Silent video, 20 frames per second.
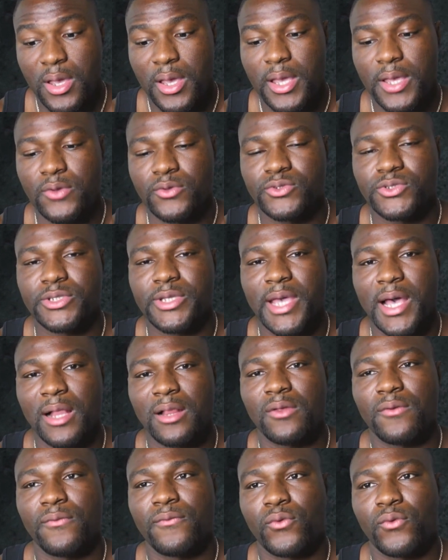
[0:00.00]
was a
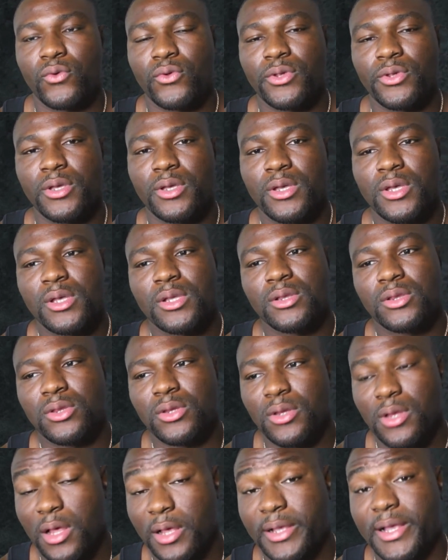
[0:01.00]
California
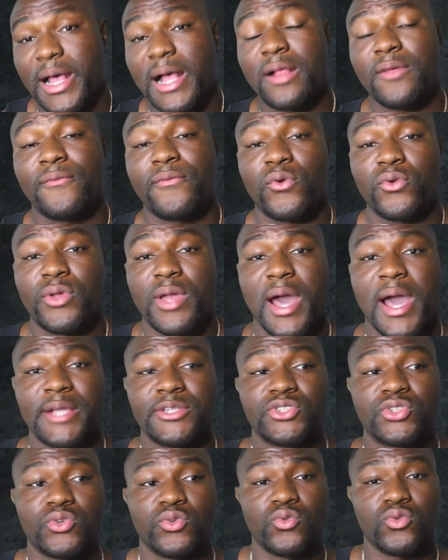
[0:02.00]
high
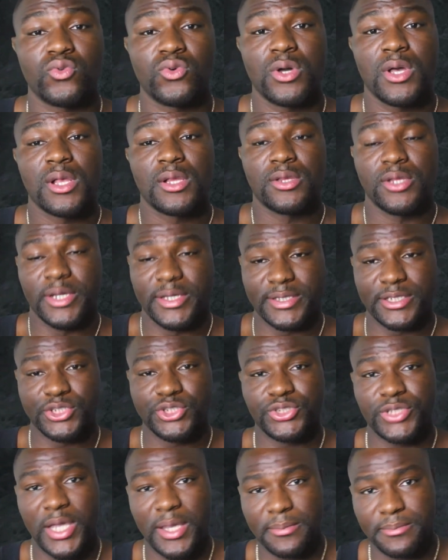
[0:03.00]
school. Look at the
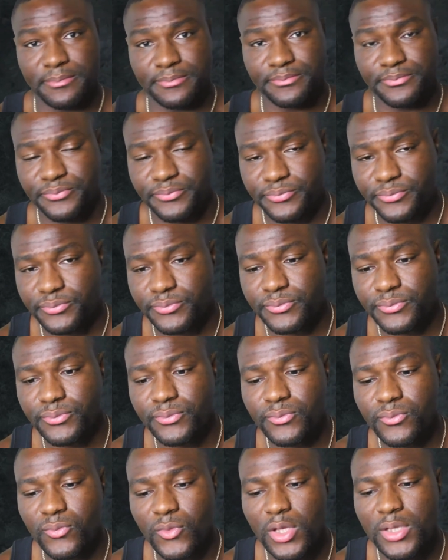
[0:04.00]
shape
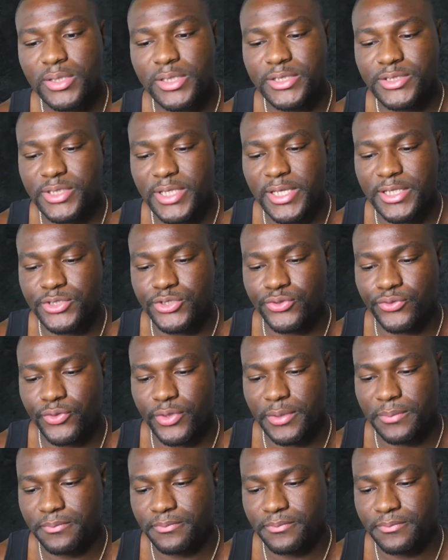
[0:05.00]
these kids are in.